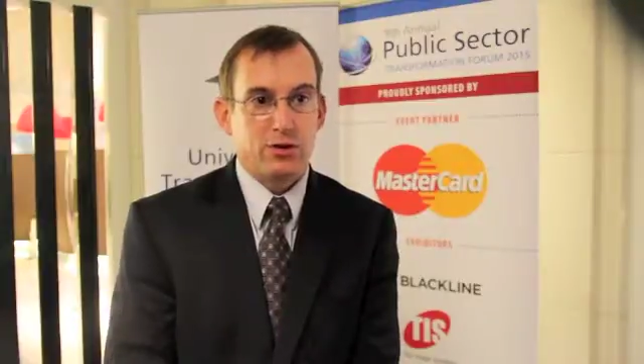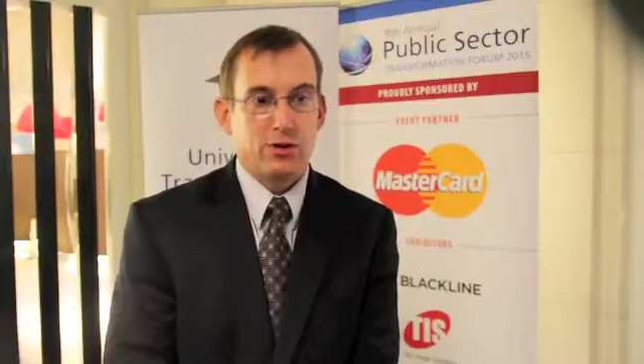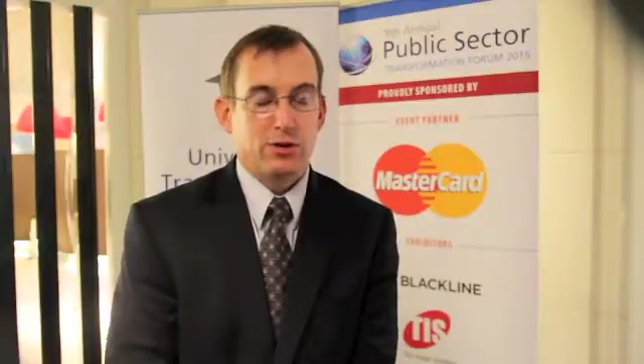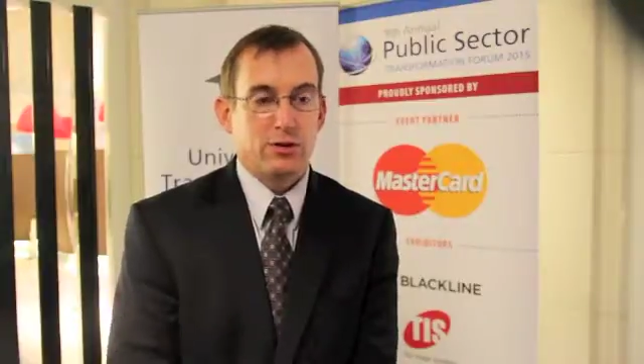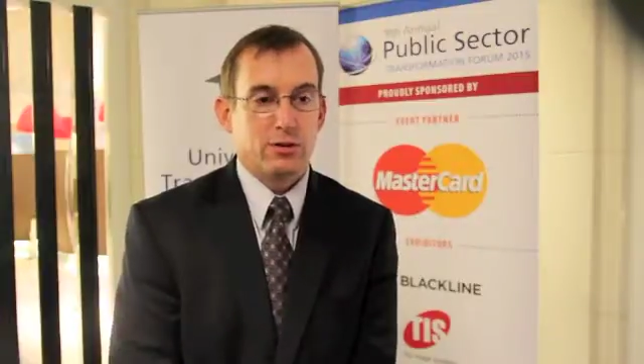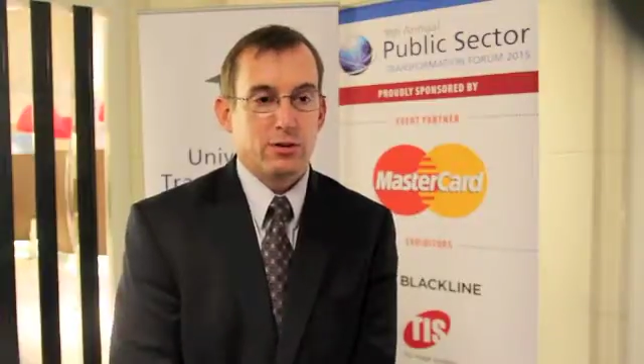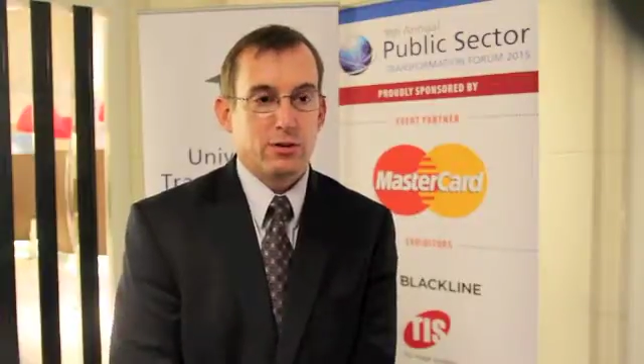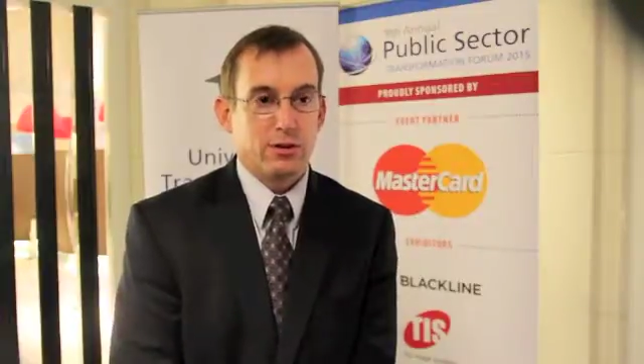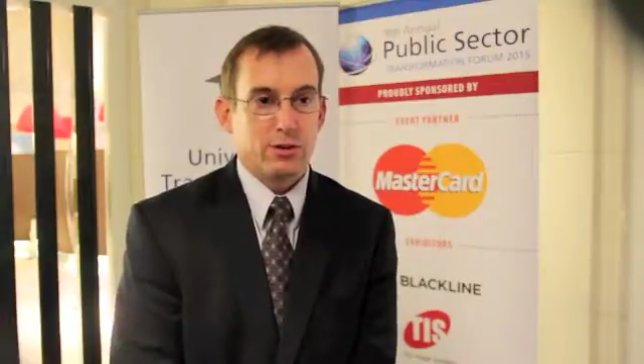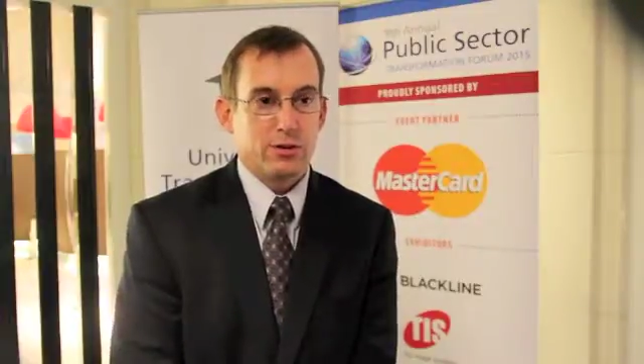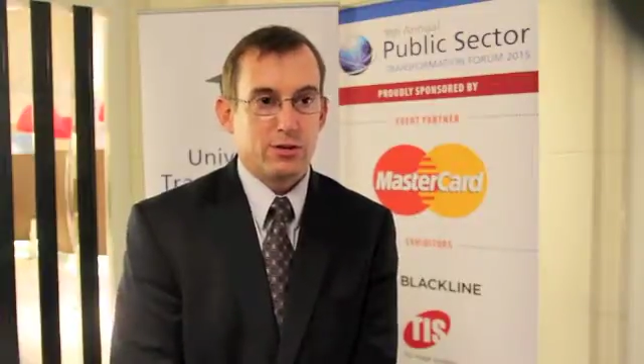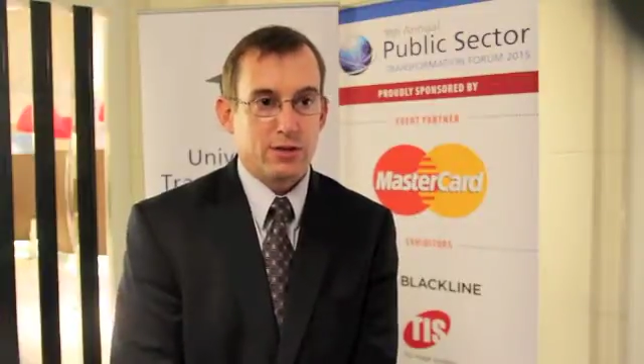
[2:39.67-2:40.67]

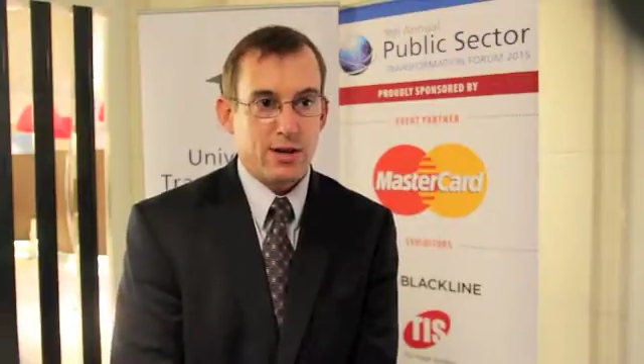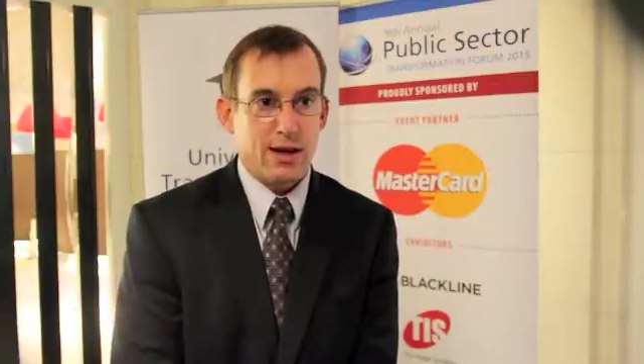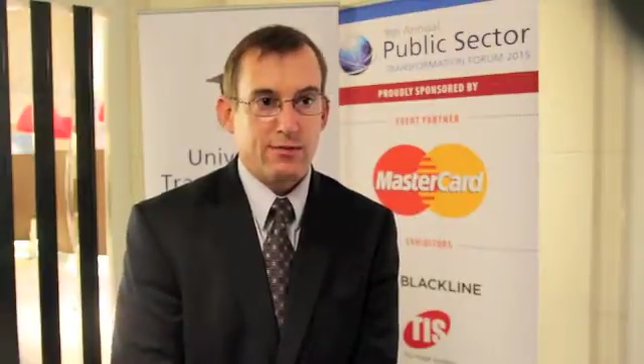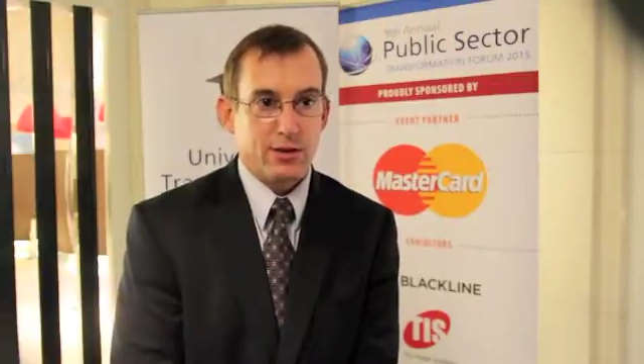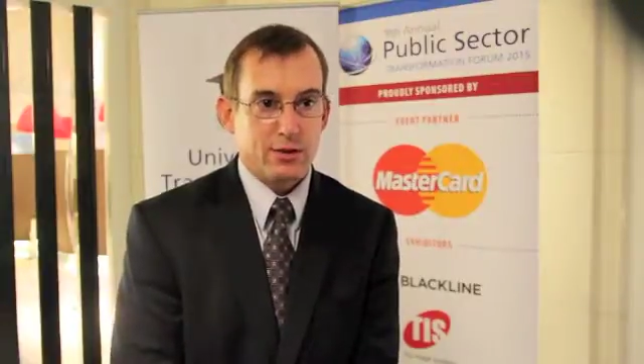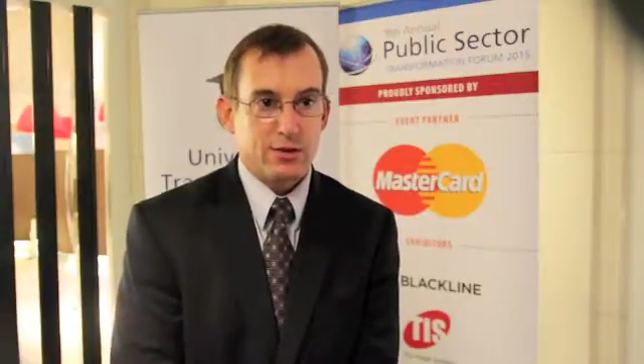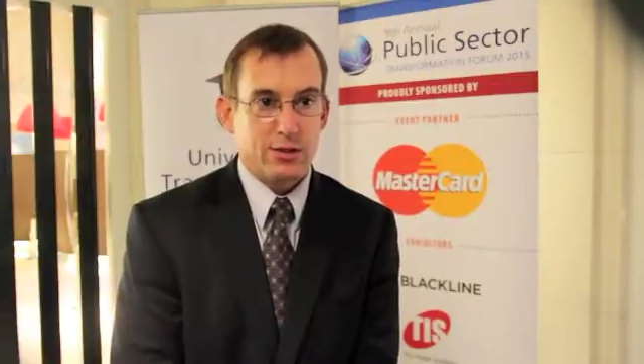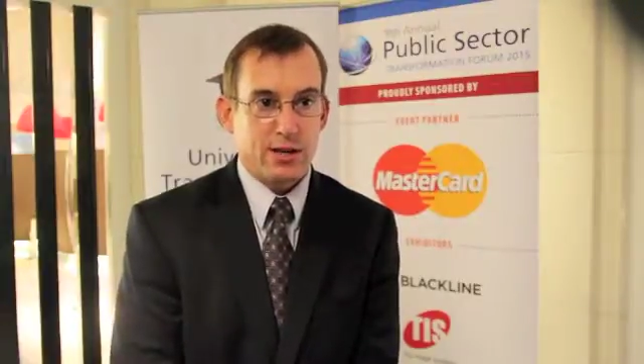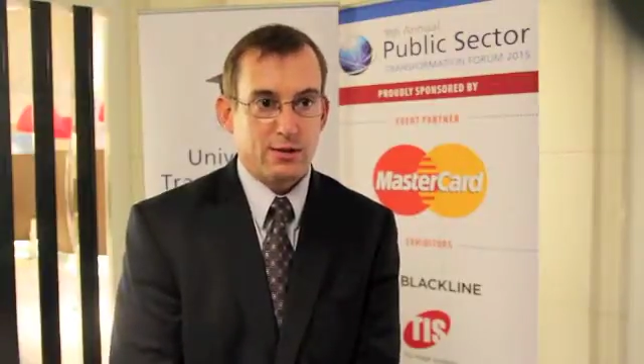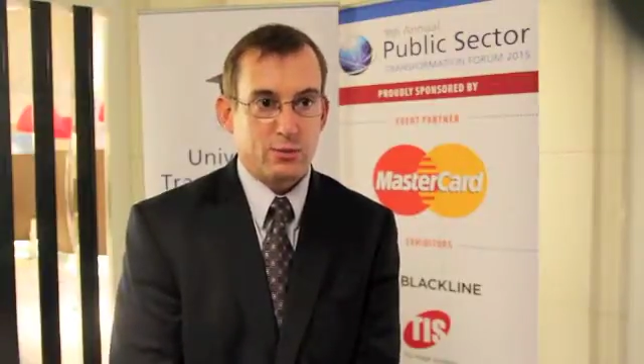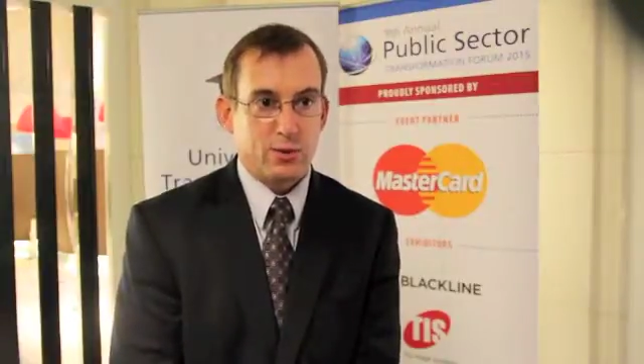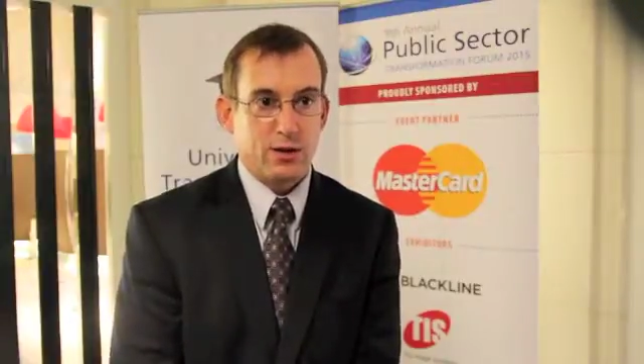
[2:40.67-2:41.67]
your staff
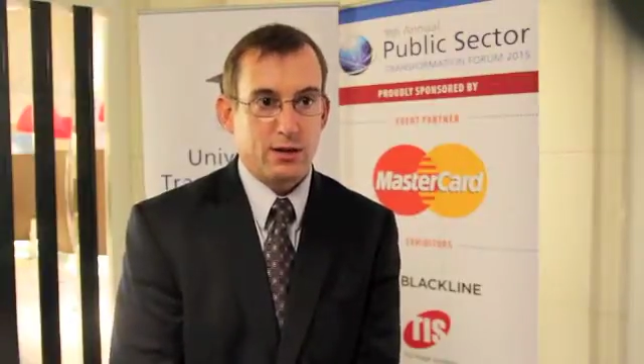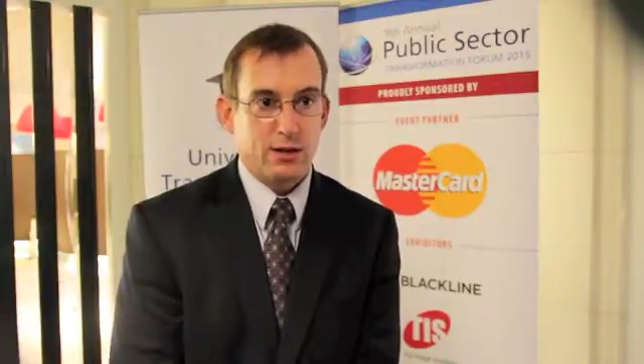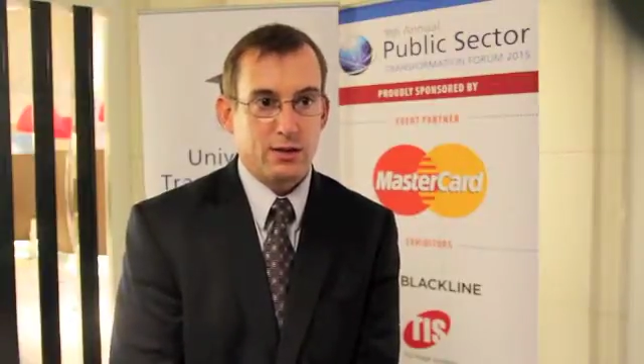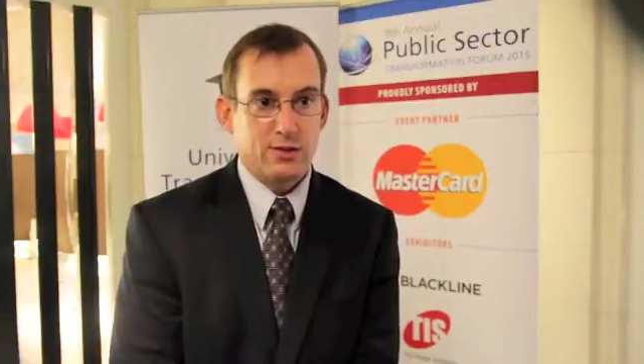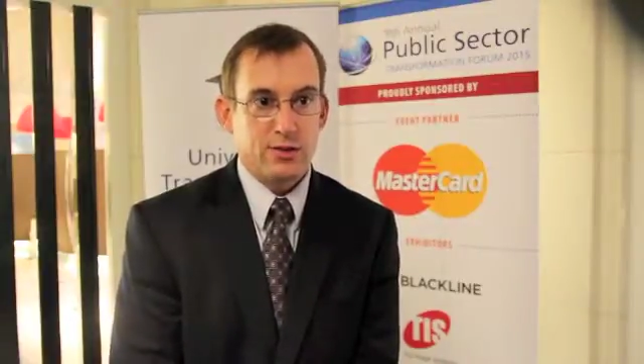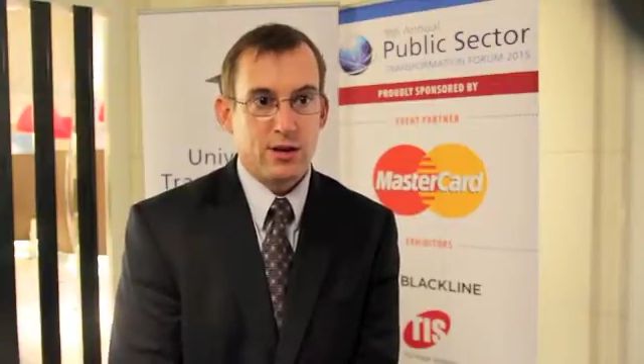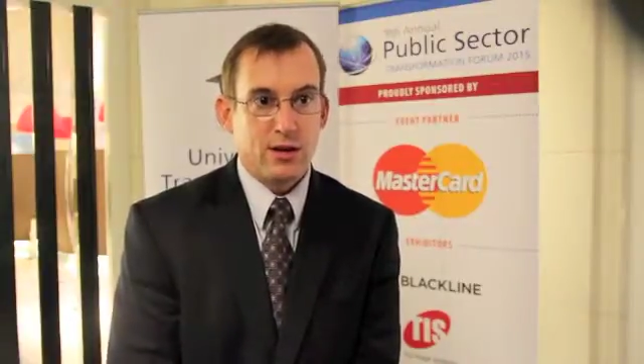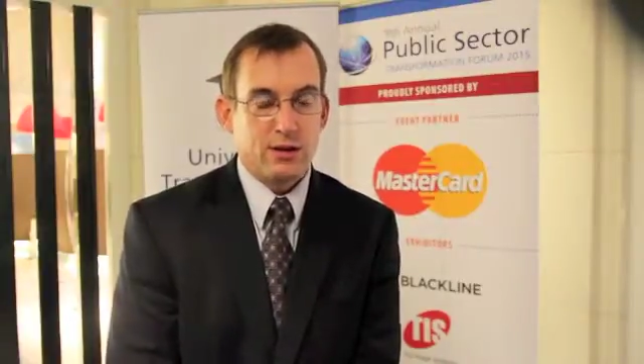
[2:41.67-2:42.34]
understands what it is.